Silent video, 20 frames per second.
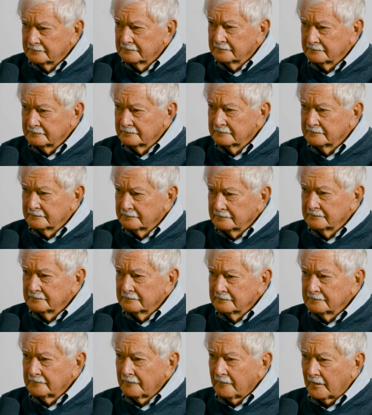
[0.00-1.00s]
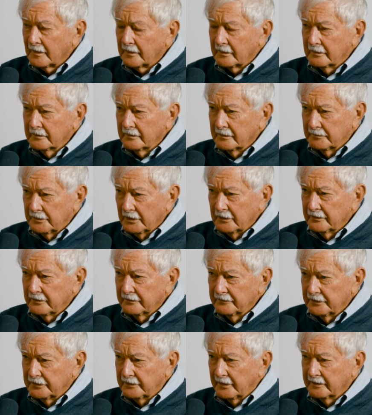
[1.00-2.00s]
like right there at yeah, the, the, the
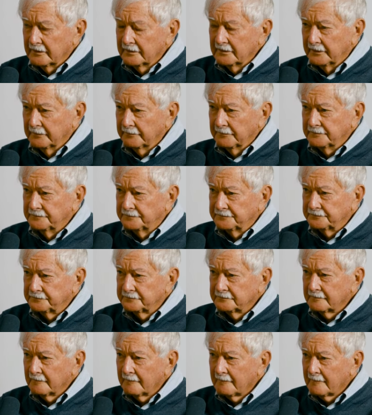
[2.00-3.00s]
winery. The vineyard, yeah. yeah.